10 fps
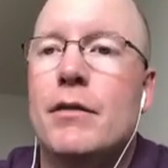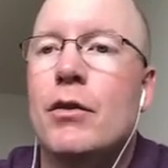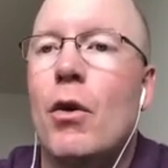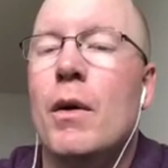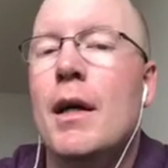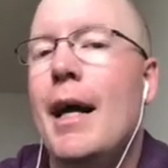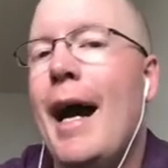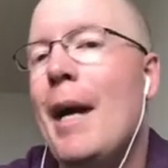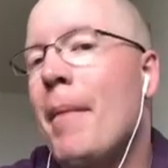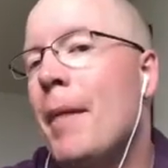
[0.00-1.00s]
So
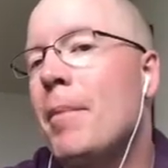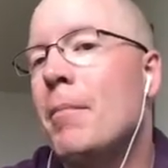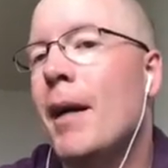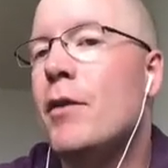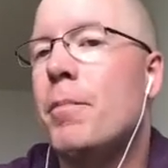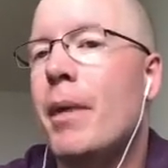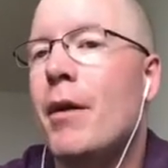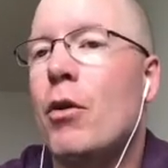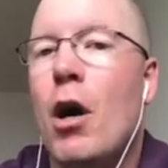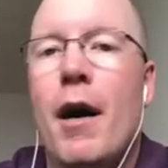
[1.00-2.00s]
I might be much
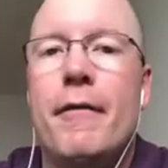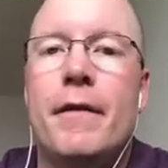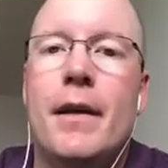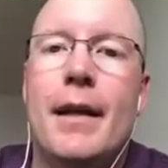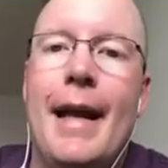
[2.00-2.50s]
better off